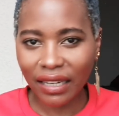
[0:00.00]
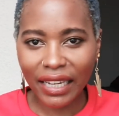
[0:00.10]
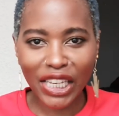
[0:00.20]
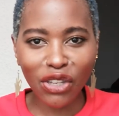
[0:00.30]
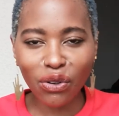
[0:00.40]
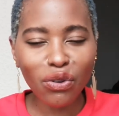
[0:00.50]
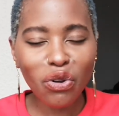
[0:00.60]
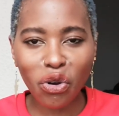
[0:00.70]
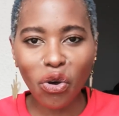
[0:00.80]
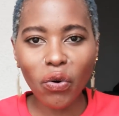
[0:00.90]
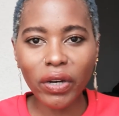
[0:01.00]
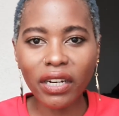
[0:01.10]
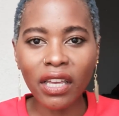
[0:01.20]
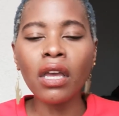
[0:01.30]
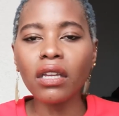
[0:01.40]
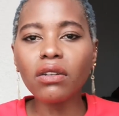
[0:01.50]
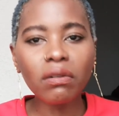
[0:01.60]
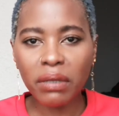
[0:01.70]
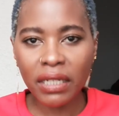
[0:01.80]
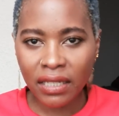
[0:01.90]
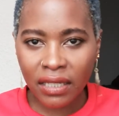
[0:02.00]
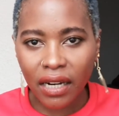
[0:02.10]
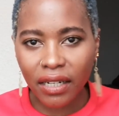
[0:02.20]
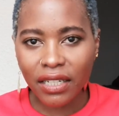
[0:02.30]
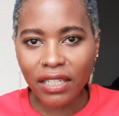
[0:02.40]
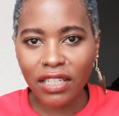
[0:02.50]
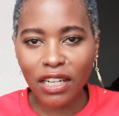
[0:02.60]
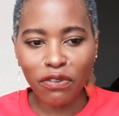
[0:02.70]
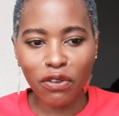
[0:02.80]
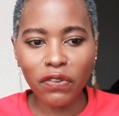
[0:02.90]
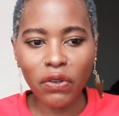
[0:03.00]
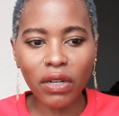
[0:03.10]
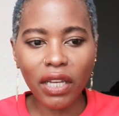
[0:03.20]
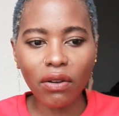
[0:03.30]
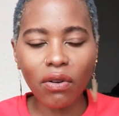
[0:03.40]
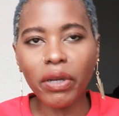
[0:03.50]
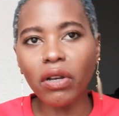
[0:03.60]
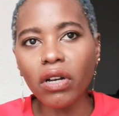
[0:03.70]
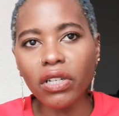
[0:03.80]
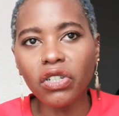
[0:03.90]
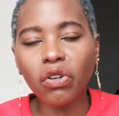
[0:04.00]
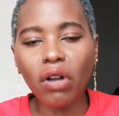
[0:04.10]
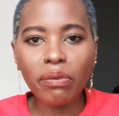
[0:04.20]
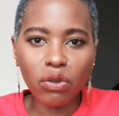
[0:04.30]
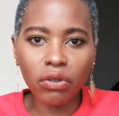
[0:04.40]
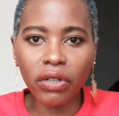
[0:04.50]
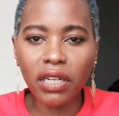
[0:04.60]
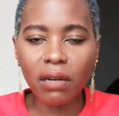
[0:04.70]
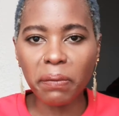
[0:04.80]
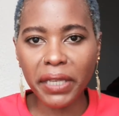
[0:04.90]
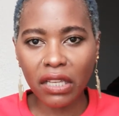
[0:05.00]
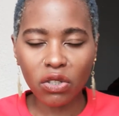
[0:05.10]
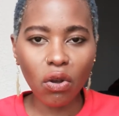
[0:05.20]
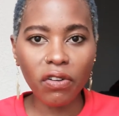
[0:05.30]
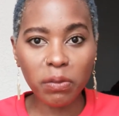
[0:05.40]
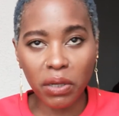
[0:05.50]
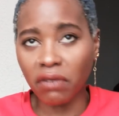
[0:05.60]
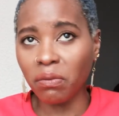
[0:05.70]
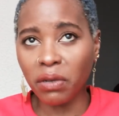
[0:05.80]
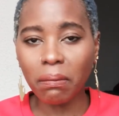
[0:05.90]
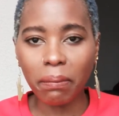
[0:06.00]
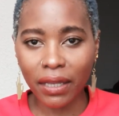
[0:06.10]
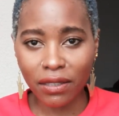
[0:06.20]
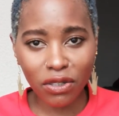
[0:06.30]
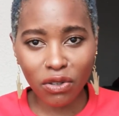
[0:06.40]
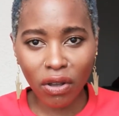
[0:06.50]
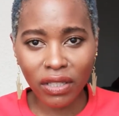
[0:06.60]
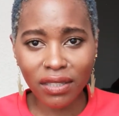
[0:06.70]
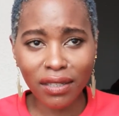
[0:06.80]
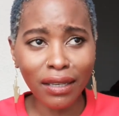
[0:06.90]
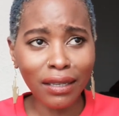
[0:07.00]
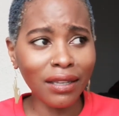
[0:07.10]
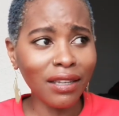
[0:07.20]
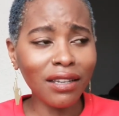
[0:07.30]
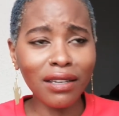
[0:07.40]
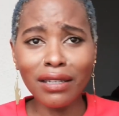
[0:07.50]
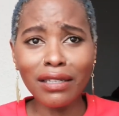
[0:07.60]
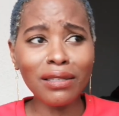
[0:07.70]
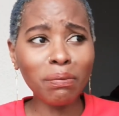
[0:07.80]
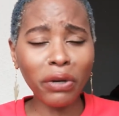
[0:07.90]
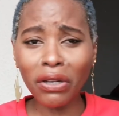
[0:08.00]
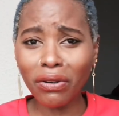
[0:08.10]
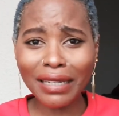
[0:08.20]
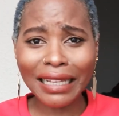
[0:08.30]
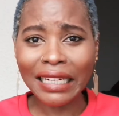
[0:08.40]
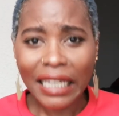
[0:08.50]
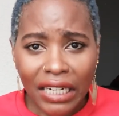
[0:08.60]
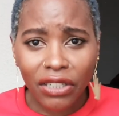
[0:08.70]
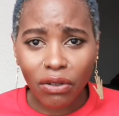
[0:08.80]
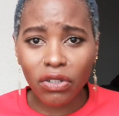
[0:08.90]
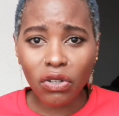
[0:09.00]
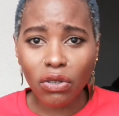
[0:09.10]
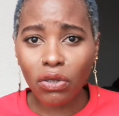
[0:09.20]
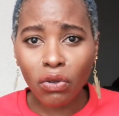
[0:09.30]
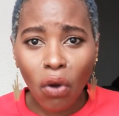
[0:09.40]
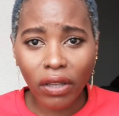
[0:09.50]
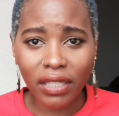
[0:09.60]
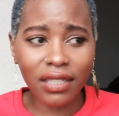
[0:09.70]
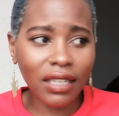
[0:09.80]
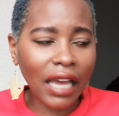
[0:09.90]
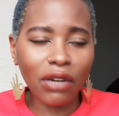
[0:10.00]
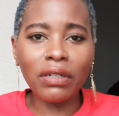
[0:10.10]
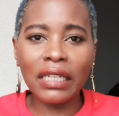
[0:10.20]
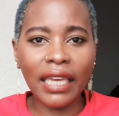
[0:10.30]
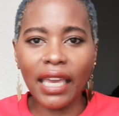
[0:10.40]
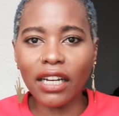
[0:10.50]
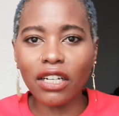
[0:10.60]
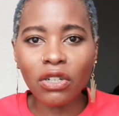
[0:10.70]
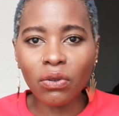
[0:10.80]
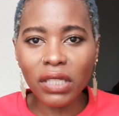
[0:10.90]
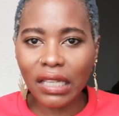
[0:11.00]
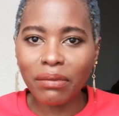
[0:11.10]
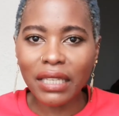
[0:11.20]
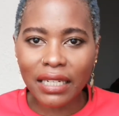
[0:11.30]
like you. No one. Don't be discouraged if you feel like, oh my gosh, you know, I'm so great at baking scones, but everybody bakes scones. Sprinkle glitter on your scones. I don't care. Do something